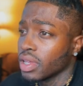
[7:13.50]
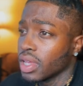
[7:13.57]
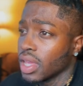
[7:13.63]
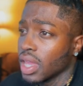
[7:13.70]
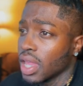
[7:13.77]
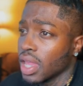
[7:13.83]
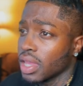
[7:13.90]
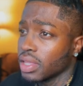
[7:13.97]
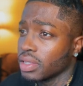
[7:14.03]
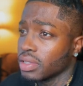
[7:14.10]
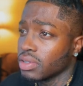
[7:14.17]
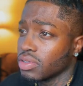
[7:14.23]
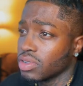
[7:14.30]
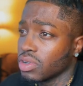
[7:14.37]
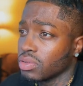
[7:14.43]
and
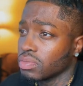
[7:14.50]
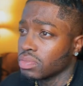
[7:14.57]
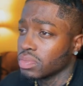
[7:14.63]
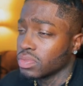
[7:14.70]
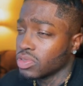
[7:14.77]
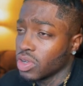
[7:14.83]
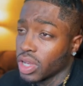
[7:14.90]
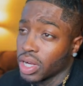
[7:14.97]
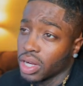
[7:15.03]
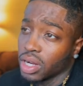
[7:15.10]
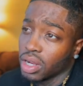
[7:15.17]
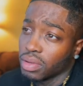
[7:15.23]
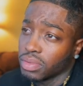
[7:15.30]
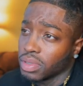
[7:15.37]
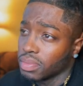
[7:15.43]
you know, traded
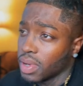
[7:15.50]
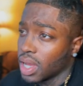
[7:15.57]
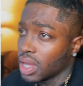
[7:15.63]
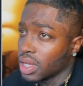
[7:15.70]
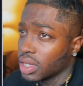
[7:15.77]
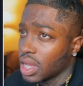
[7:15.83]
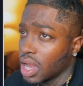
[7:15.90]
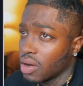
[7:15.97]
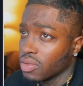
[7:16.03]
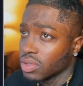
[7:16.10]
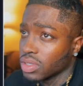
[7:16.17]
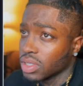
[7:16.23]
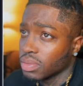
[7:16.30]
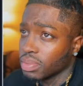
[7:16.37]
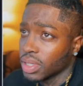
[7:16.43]
it up to my hour
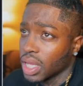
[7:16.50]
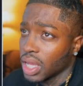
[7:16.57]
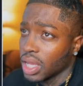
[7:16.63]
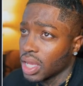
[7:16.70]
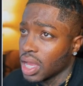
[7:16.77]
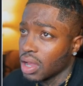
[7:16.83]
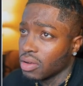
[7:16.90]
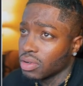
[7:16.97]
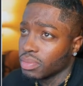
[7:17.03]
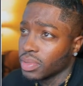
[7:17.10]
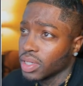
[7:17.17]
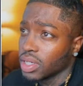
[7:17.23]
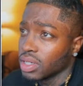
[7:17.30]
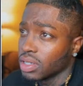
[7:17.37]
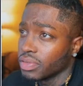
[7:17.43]
supply, I would have
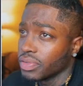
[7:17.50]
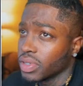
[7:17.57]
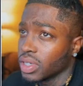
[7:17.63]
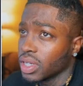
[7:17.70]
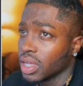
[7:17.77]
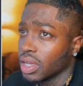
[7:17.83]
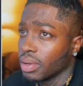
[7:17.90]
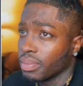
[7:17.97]
been good for the day.